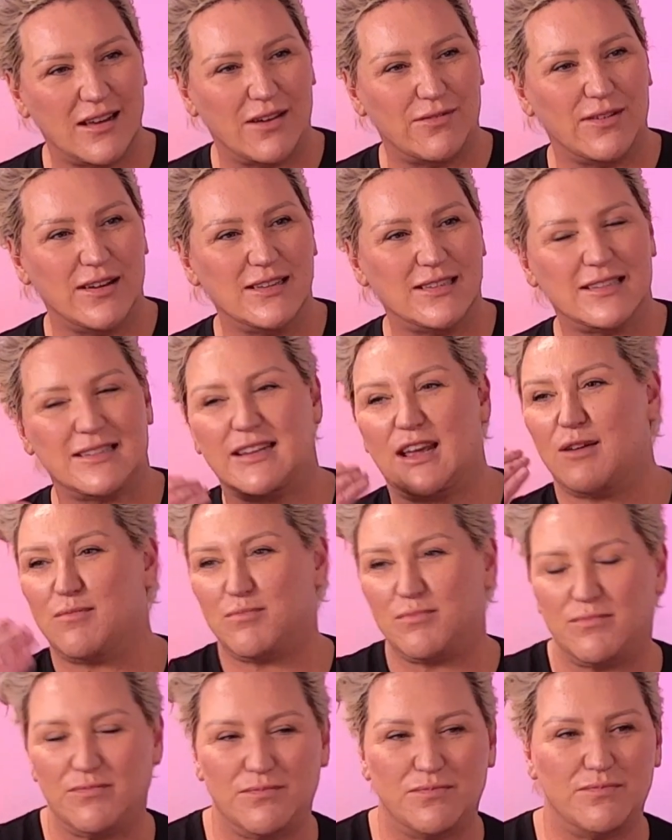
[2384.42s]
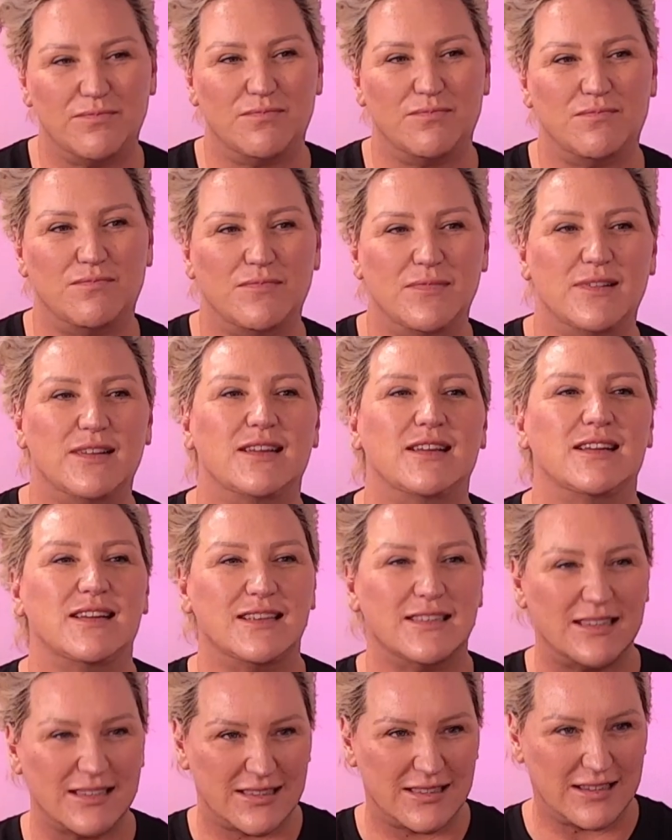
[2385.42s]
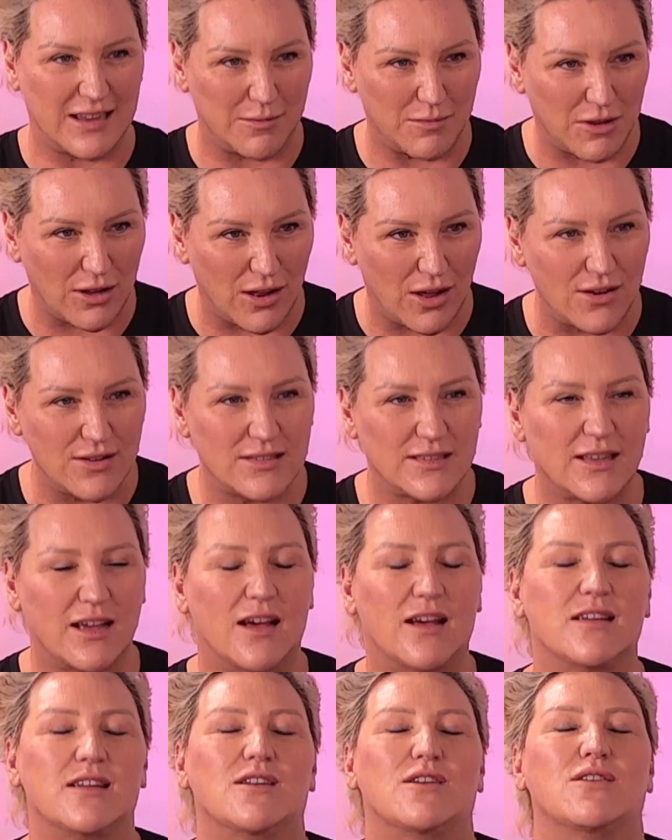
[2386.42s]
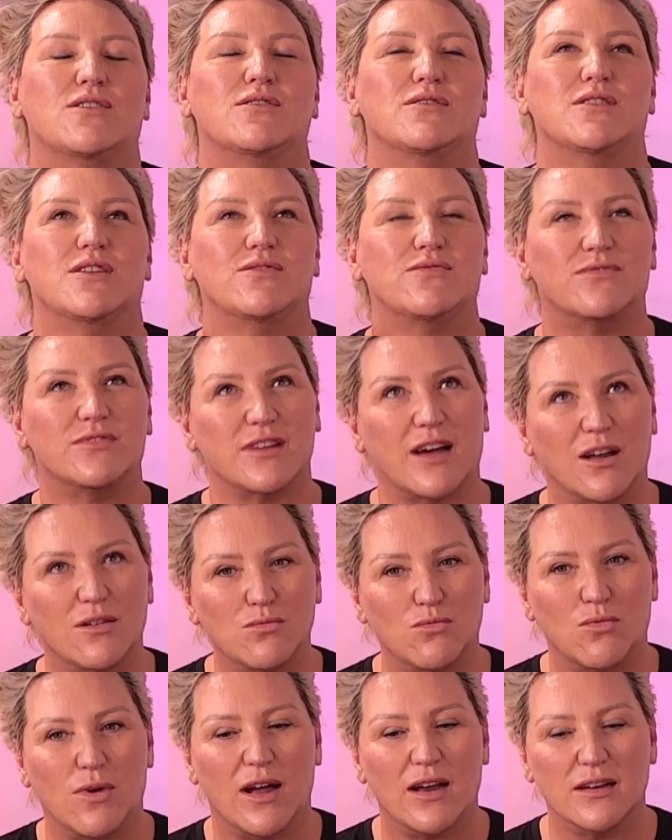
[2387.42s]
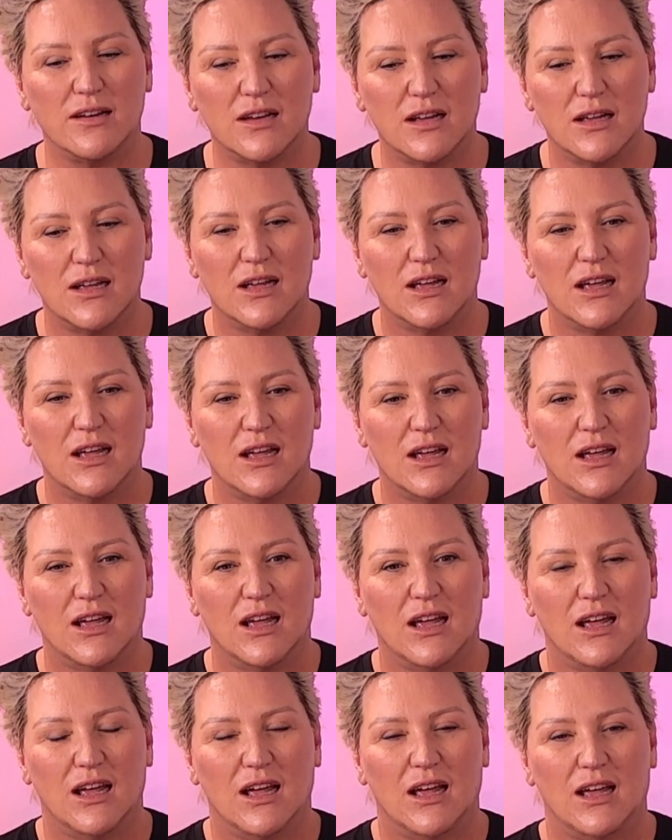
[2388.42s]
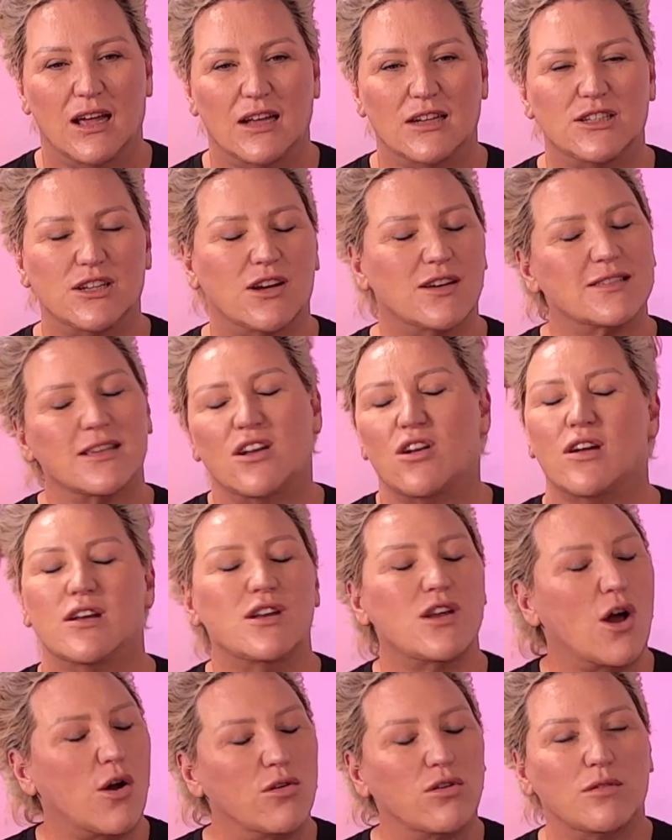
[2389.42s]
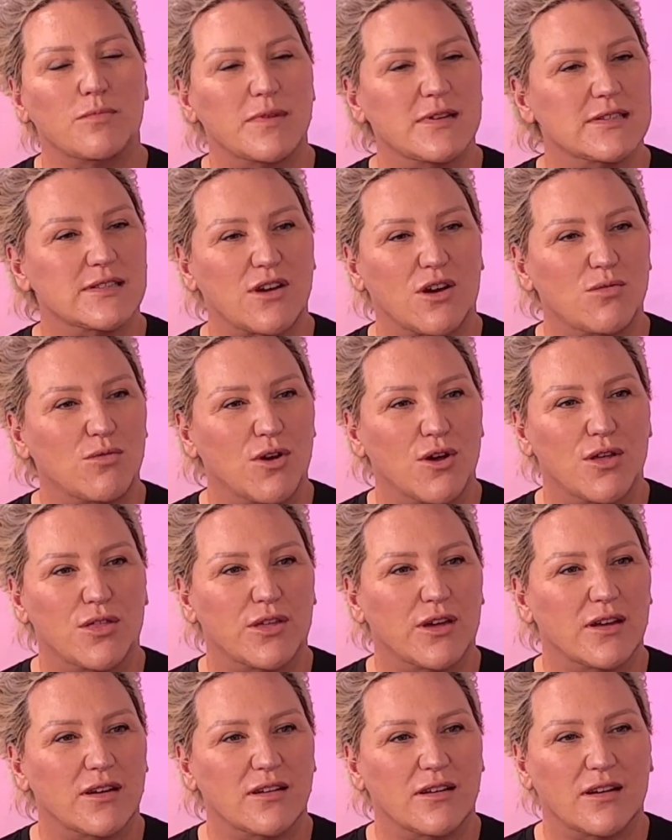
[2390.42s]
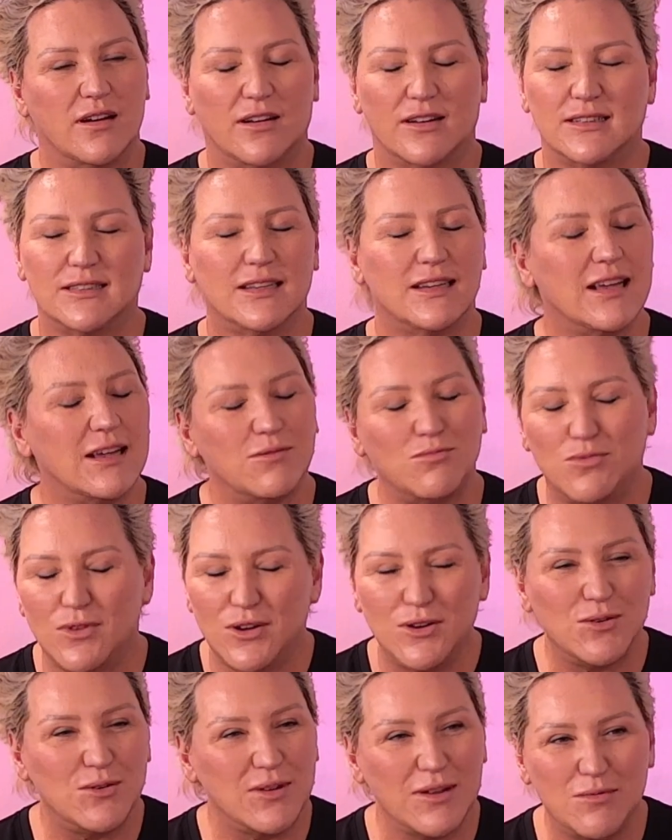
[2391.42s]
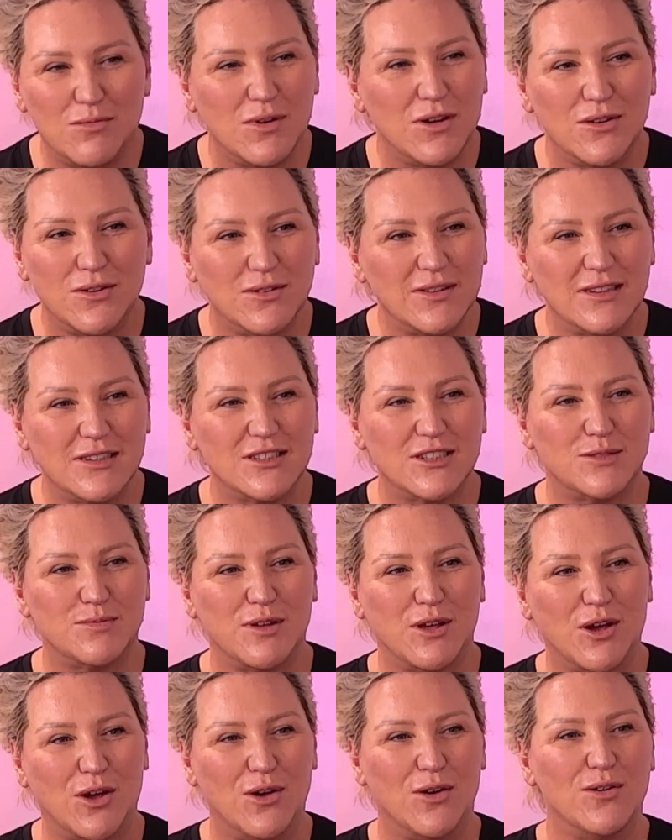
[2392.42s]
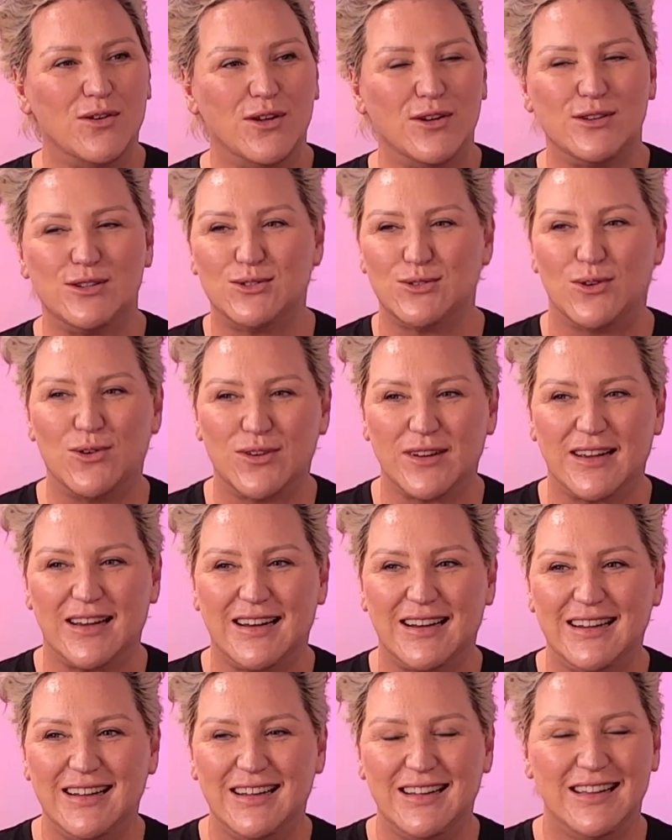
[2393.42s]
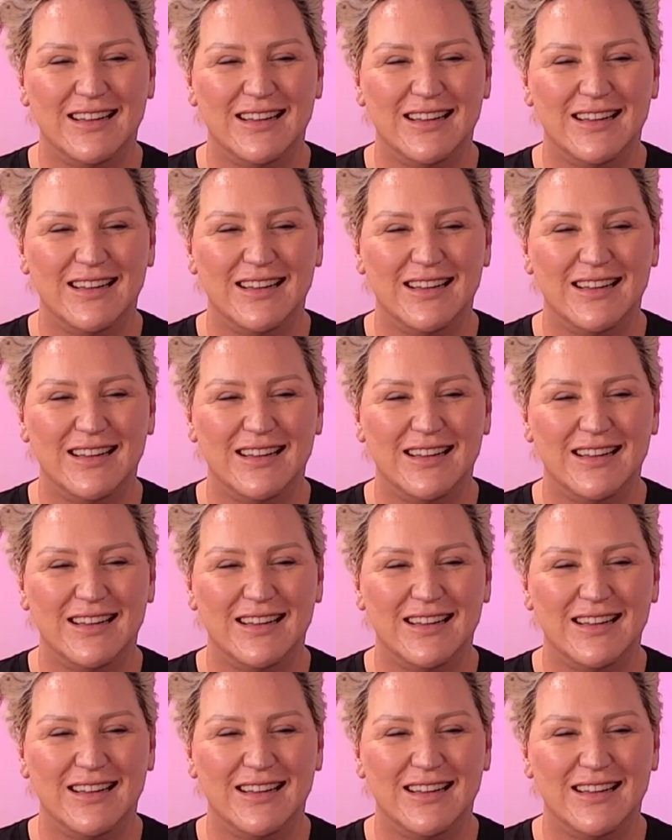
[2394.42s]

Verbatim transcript: every step is a step closer. You yeah. know, you've done one. And she goes, and I know it'll be so worth it. And mm-hmm. I said, it will, it will. It'll just be her and her daughter,